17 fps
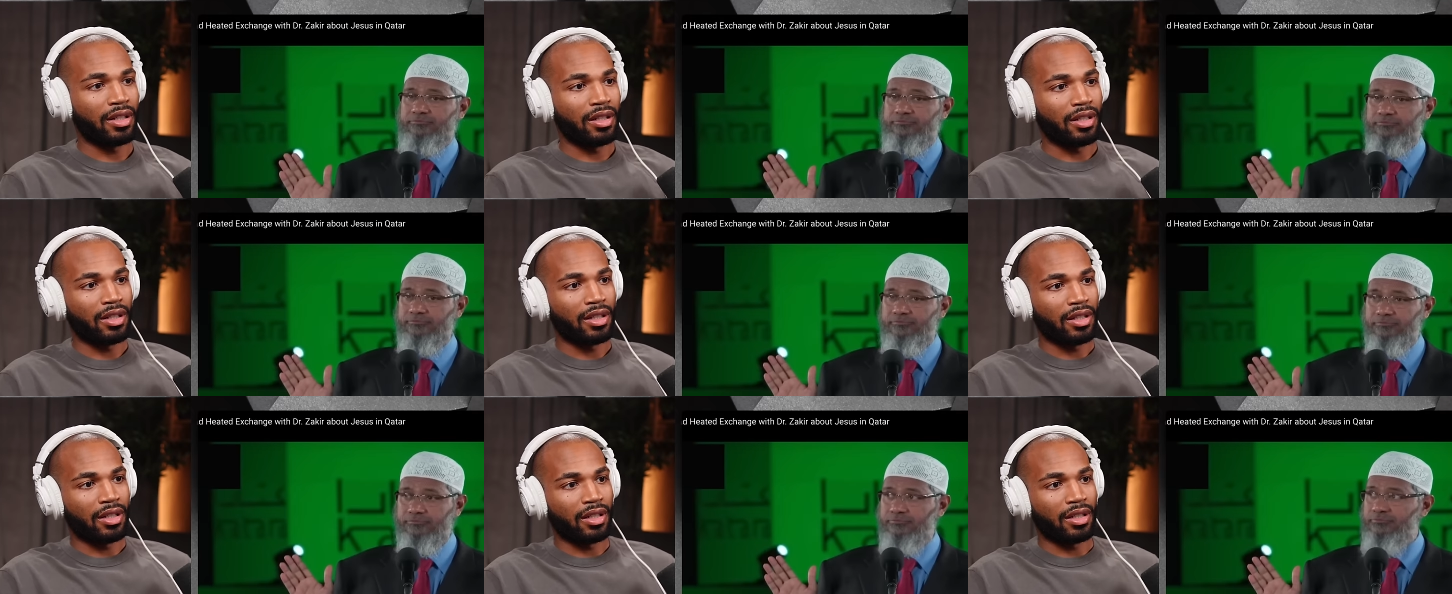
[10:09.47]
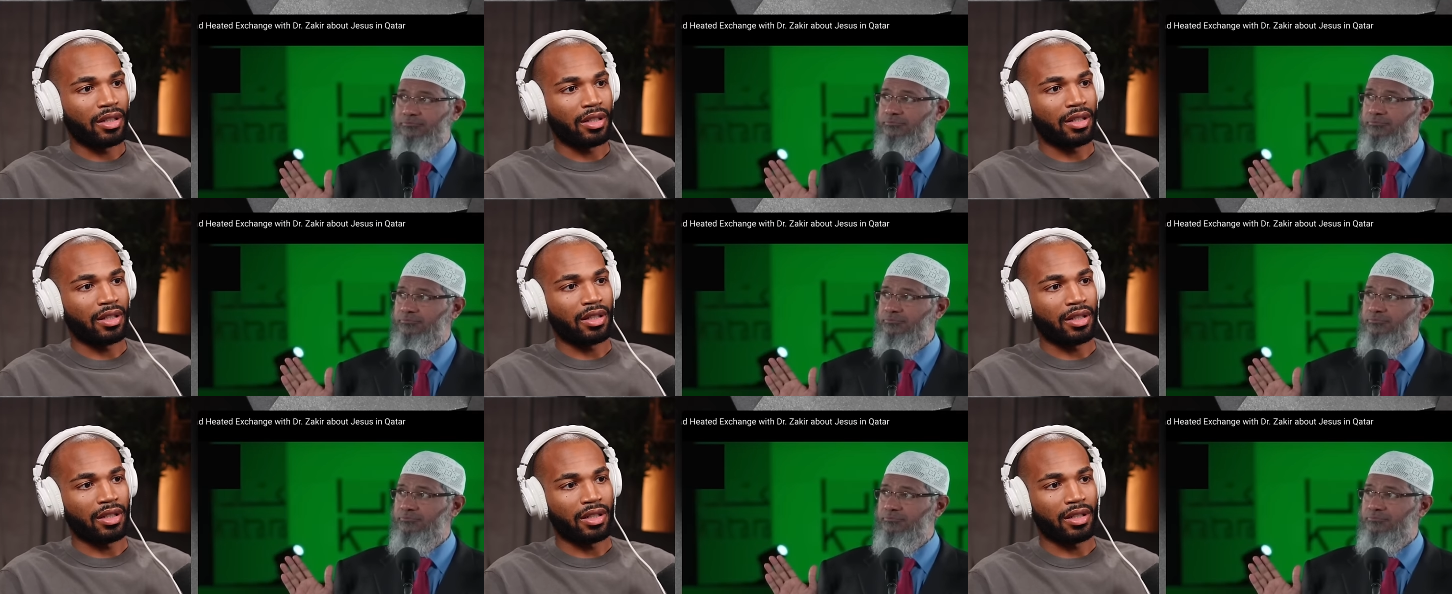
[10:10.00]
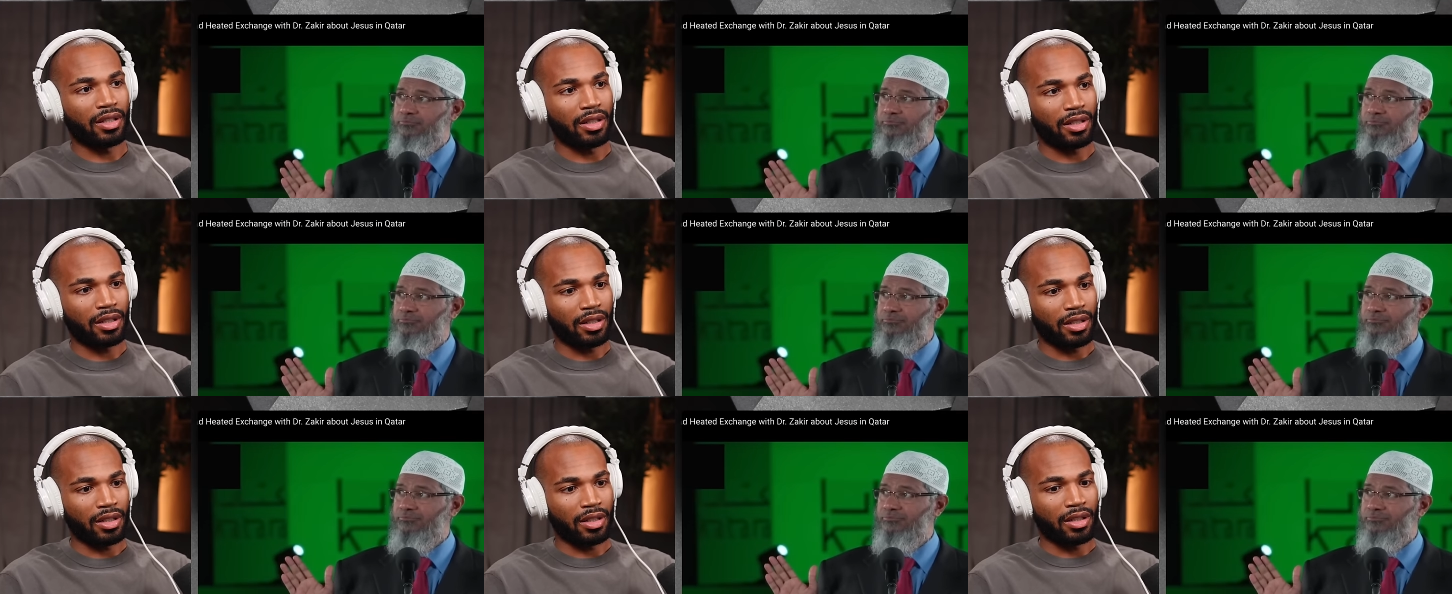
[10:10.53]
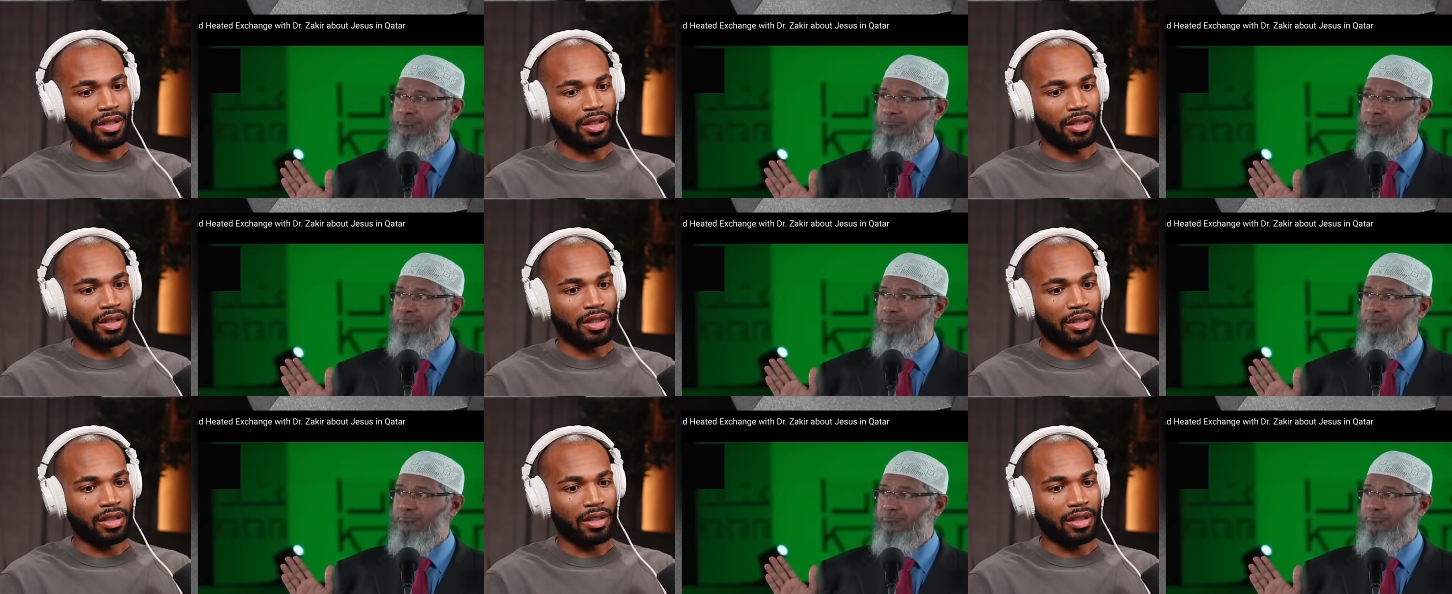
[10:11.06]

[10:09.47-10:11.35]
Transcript: Nothing is said.